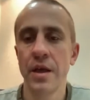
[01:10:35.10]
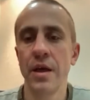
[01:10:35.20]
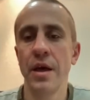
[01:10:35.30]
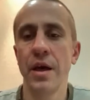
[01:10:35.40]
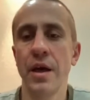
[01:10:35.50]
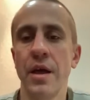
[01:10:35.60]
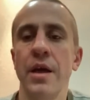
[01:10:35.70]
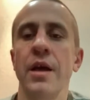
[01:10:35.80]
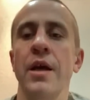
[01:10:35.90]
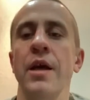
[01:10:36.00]
Yeah.
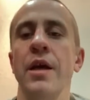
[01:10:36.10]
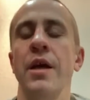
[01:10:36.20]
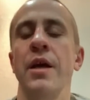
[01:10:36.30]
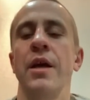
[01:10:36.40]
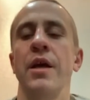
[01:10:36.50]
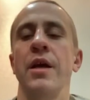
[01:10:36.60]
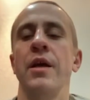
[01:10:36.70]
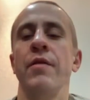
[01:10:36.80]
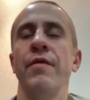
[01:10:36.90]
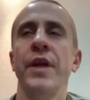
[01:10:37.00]

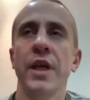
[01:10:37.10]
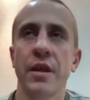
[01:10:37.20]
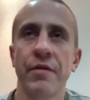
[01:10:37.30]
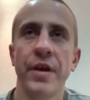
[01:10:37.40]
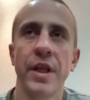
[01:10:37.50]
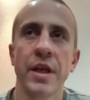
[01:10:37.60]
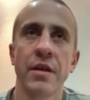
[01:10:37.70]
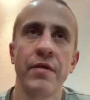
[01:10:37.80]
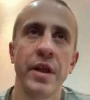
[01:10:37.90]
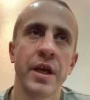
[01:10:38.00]
Phoenix.
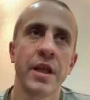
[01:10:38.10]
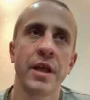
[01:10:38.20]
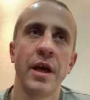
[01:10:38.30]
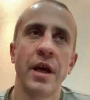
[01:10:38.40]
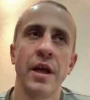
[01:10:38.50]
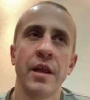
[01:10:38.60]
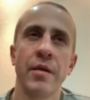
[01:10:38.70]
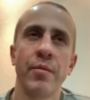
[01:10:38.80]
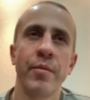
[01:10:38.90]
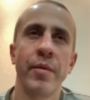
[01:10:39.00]
I had
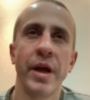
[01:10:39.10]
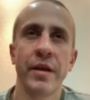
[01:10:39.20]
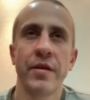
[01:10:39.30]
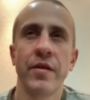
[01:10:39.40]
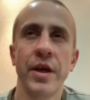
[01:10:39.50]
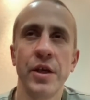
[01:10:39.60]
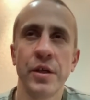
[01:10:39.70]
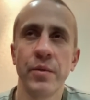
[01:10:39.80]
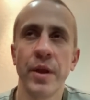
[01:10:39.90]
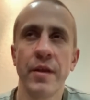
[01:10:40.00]
some bad
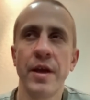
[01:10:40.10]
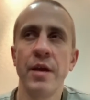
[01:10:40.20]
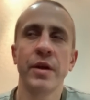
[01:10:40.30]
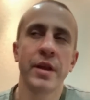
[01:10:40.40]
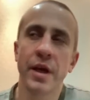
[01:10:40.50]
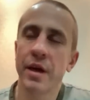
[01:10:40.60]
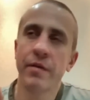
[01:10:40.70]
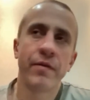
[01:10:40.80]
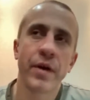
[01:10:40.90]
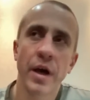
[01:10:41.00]
association with that name, but I
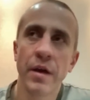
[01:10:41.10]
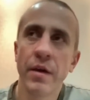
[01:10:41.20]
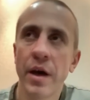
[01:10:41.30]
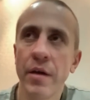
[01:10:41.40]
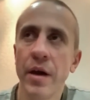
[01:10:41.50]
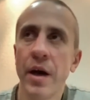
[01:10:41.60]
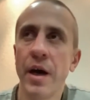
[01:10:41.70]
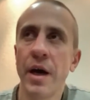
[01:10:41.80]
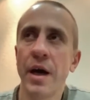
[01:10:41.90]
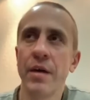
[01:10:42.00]

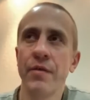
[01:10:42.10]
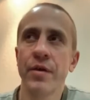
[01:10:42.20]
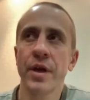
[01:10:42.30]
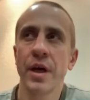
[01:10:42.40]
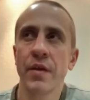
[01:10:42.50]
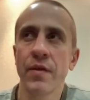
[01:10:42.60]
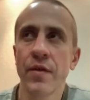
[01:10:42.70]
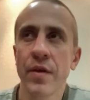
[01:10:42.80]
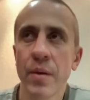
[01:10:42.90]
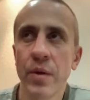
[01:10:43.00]
forgot
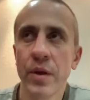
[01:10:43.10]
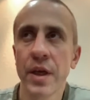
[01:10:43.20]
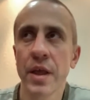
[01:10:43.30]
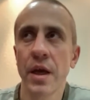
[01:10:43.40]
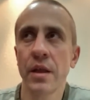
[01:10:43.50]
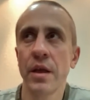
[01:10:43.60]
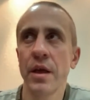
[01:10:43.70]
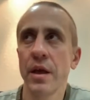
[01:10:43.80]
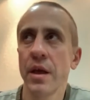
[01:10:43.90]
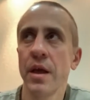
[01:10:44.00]
what
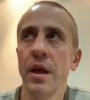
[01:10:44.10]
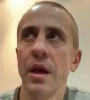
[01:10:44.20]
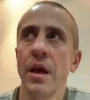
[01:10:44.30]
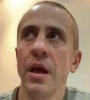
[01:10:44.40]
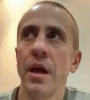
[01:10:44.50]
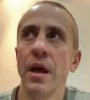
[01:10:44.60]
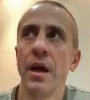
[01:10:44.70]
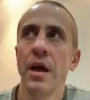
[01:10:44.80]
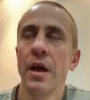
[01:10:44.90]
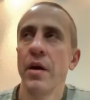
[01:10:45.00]
exactly.
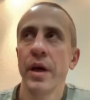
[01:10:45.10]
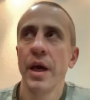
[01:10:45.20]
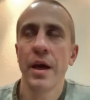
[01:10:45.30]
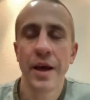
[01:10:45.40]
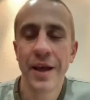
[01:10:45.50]
Okay.